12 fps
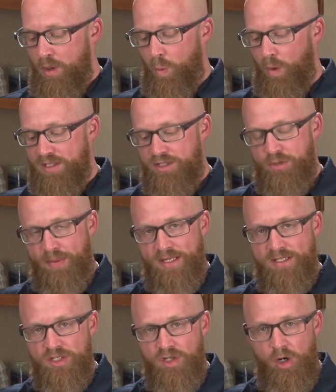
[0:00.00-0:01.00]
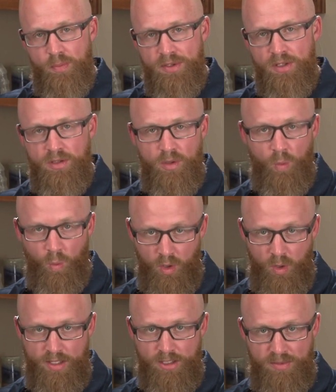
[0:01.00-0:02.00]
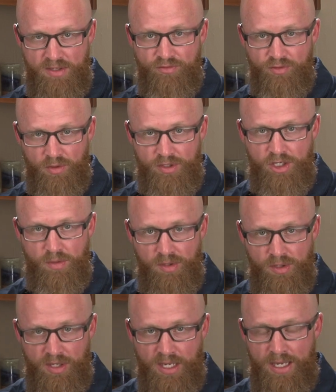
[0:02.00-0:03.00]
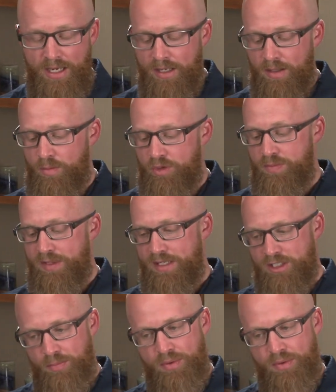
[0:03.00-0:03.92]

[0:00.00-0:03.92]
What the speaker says: Once the space is open, we're going to be fully communicating, which means the